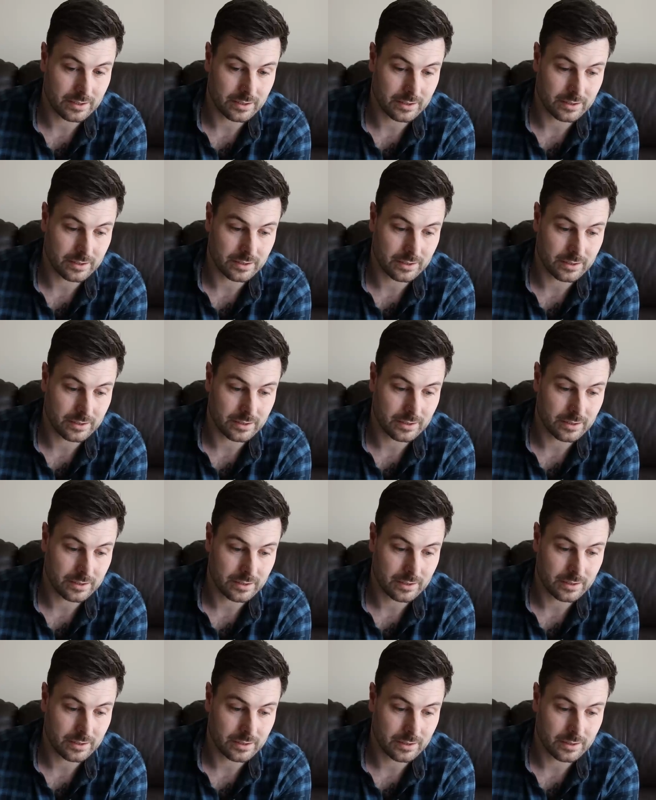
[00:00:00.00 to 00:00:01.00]

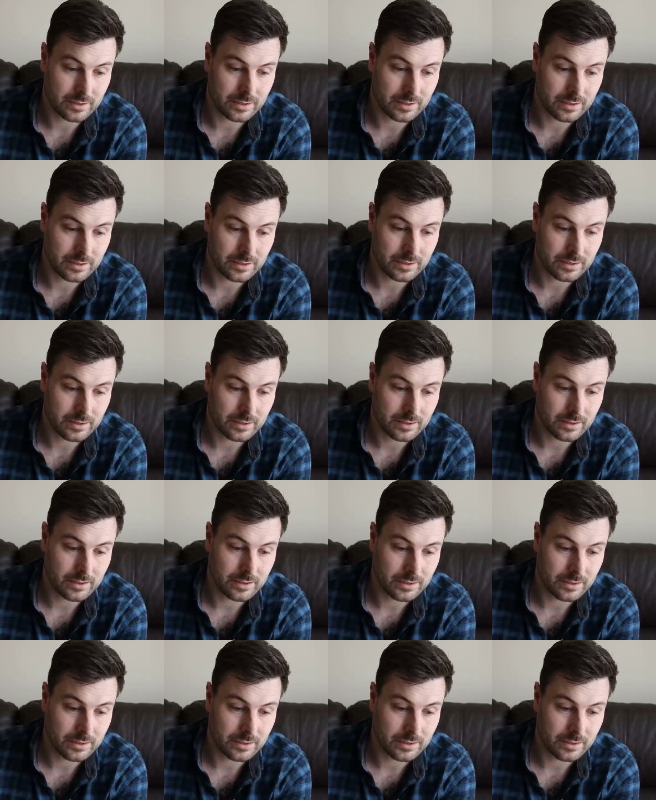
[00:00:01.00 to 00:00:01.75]
(silence)